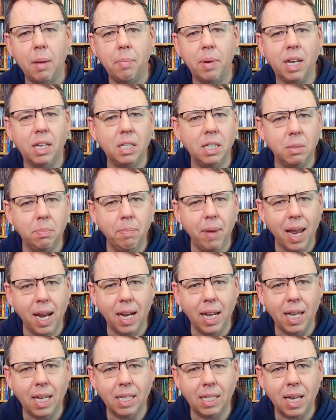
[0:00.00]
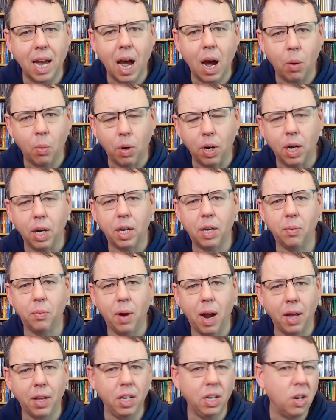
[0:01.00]
Because it's mainly guitar work,
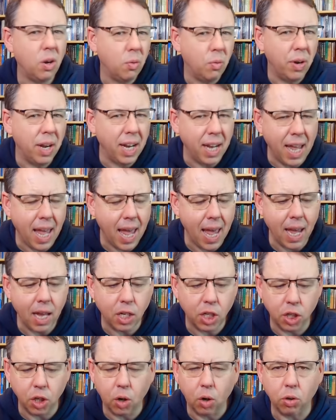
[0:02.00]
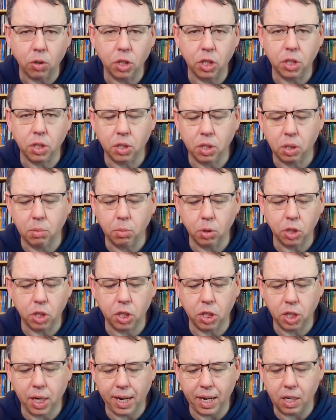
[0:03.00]
right? You don't really hear George so
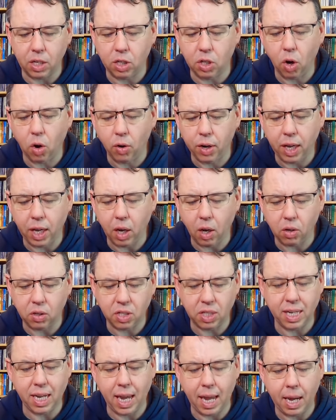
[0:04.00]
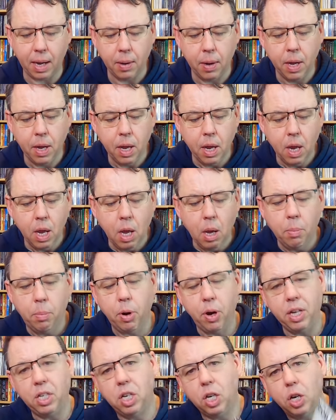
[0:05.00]
much talking or singing.
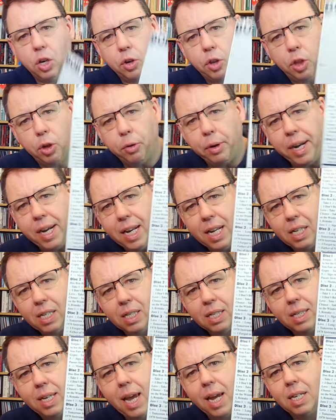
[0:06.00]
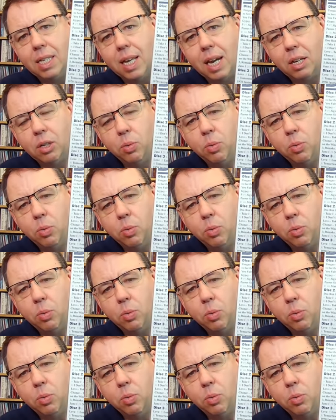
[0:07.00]
But it's a good three disc set, is that?